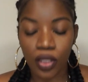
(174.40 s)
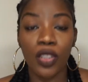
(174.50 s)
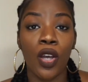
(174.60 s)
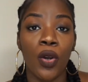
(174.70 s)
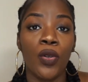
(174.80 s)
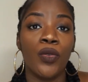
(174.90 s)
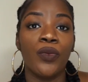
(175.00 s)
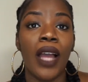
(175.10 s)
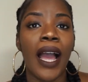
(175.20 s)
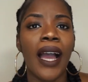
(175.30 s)
So
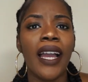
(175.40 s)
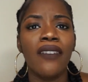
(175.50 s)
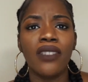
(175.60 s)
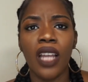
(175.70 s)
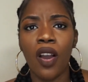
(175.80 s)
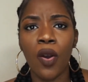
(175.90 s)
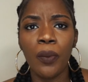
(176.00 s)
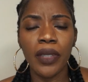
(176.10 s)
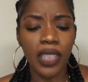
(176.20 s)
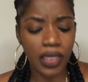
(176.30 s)
I have not
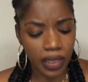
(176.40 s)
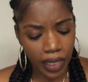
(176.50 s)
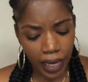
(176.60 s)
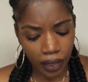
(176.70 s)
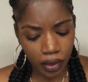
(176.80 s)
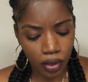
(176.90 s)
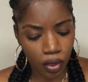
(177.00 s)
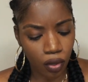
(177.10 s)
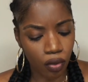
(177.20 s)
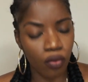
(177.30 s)
opened this yet.
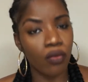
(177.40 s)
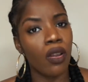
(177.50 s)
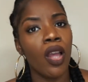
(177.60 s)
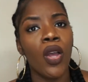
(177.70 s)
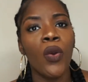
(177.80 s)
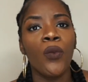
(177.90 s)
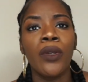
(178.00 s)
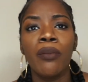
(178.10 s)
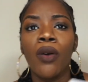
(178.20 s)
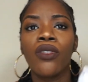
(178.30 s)
So we
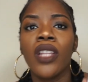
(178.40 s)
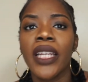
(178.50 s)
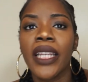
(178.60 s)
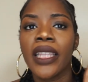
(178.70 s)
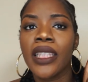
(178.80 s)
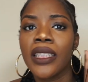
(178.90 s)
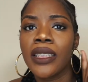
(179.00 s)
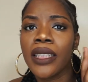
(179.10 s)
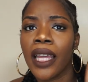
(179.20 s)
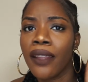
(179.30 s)
both looking at this
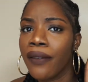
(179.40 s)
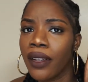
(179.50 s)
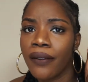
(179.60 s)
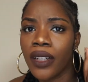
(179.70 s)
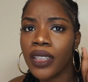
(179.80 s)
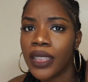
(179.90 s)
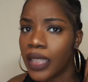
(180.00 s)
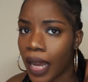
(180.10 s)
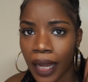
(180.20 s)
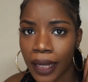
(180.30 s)
together for the first
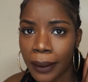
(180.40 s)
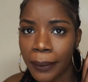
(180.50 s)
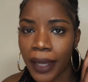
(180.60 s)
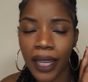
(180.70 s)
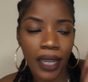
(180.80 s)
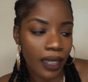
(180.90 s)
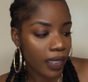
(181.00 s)
time, and